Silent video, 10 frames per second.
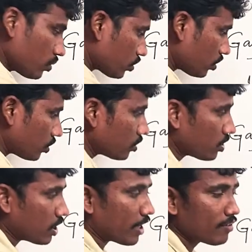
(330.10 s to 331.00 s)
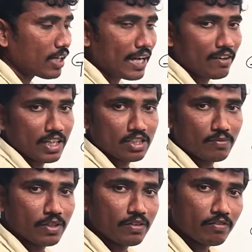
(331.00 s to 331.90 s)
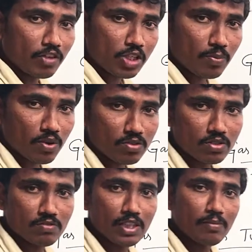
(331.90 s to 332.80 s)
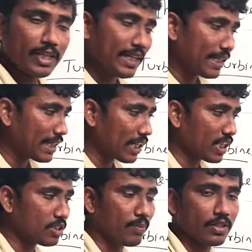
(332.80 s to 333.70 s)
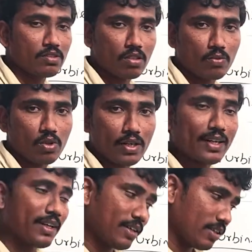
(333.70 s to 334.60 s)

So now I will explain which process will be takes place on what